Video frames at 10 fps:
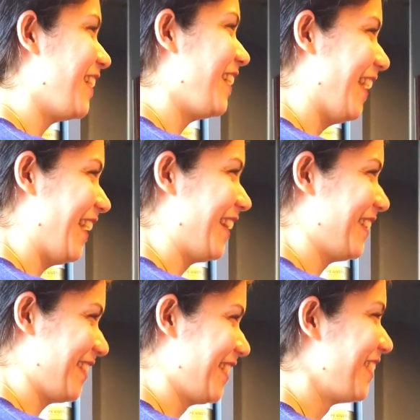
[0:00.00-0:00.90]
You
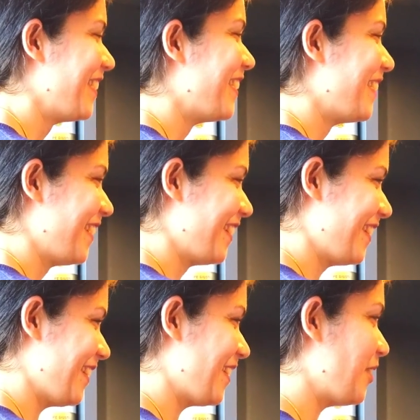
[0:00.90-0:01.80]
have.
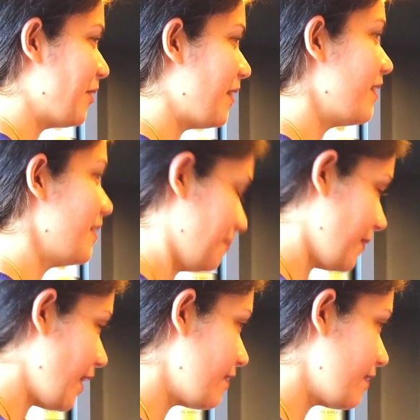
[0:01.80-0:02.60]
So this one is